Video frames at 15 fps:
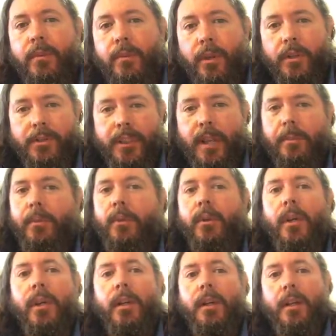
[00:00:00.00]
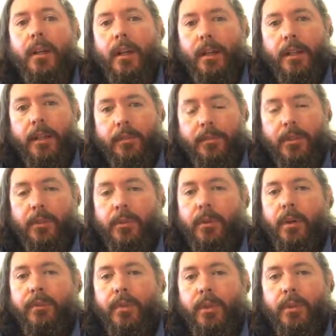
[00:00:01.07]
For example, like if you're a
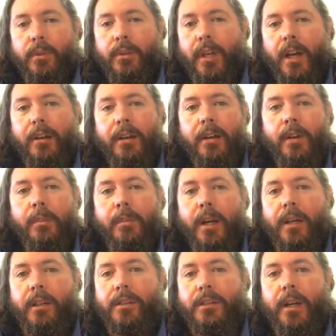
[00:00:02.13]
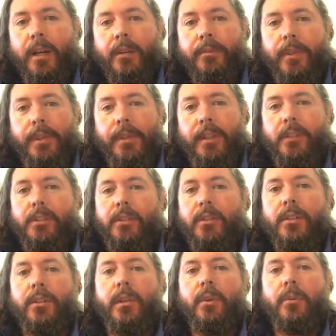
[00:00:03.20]
12-year-old child at home by yourself and things
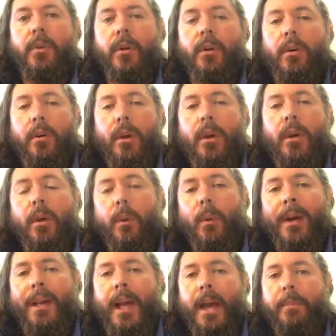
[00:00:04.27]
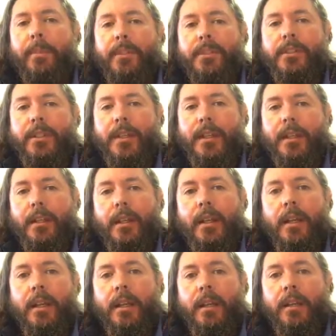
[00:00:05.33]
start to go wrong, what happens then?
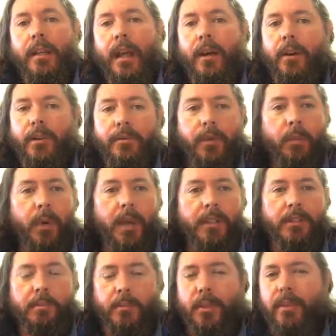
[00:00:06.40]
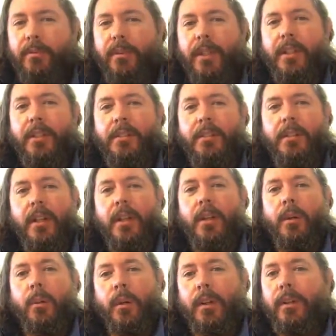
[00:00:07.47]
Now, if you watch movies,
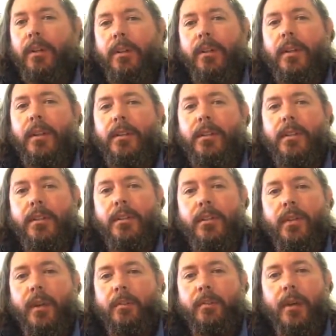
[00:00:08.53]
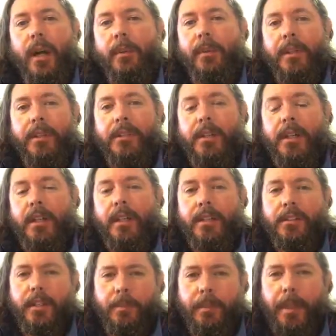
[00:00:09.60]
one of the things that you have probably seen
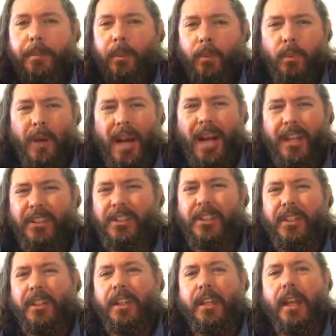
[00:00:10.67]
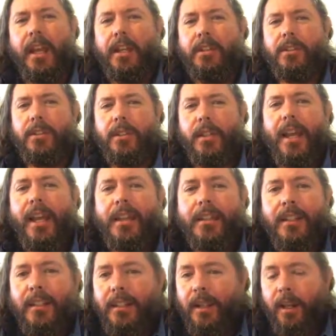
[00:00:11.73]
is that people rise to the occasion. And
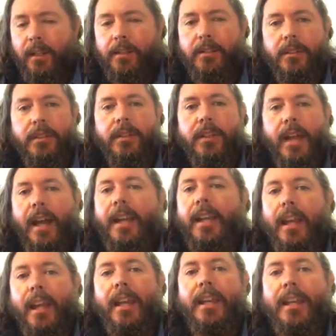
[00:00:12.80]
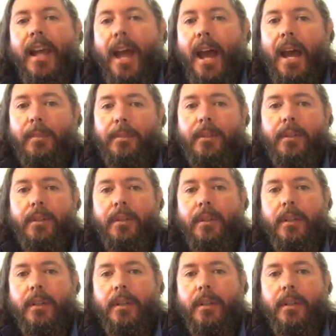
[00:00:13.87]
yes, that can happen.